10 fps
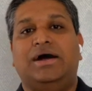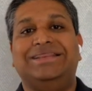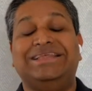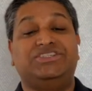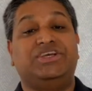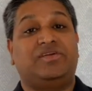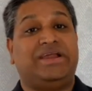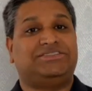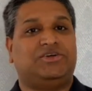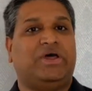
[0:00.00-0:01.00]
This
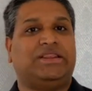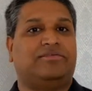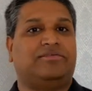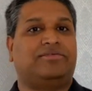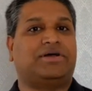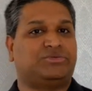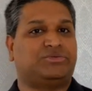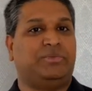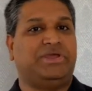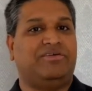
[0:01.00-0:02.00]
generates a wealth of
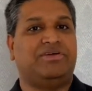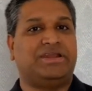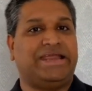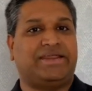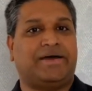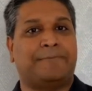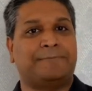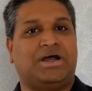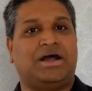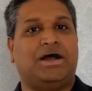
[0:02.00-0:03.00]
customer behavior data
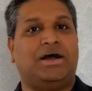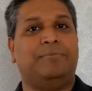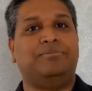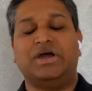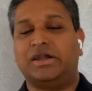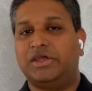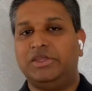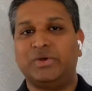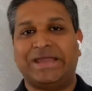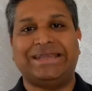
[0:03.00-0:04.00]
that
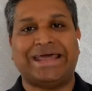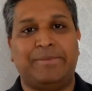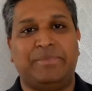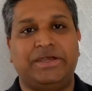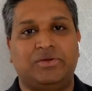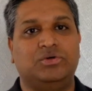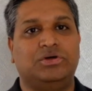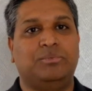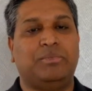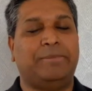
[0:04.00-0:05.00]
you can tap into
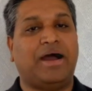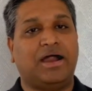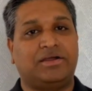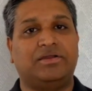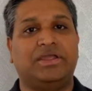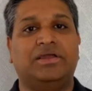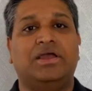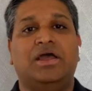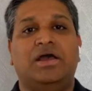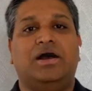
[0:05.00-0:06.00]
by partnering
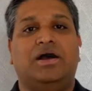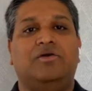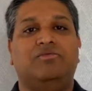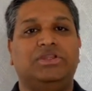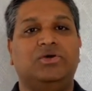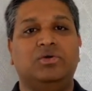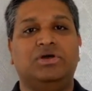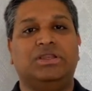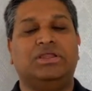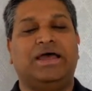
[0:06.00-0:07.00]
with
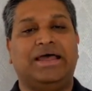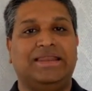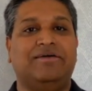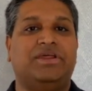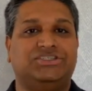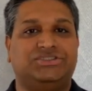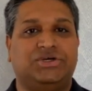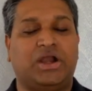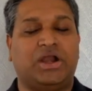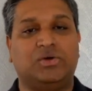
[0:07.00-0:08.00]
Google and leverage
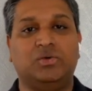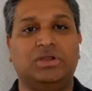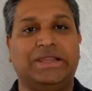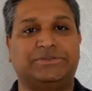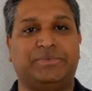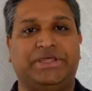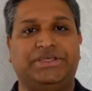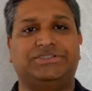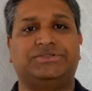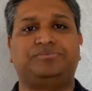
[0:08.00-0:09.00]
the one Google
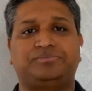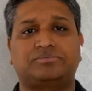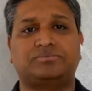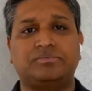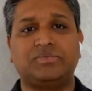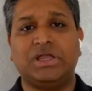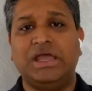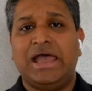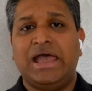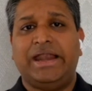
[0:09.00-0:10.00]
expertise.
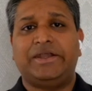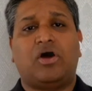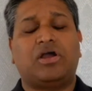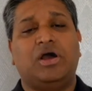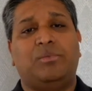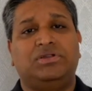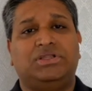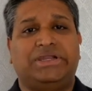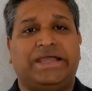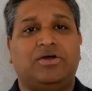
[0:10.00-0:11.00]
And talking about
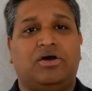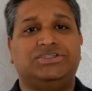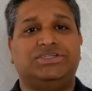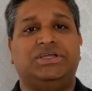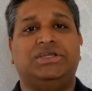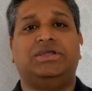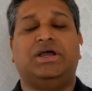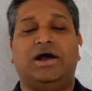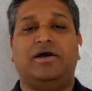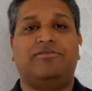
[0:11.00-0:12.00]
the technology
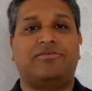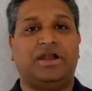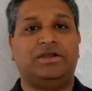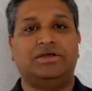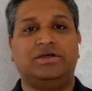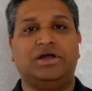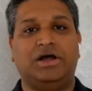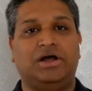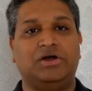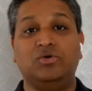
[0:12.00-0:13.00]
front,
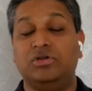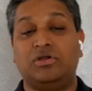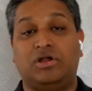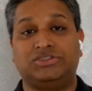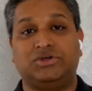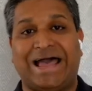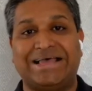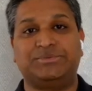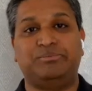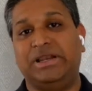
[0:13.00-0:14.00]
Google also
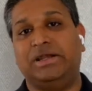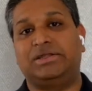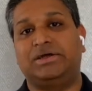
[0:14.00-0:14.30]
has built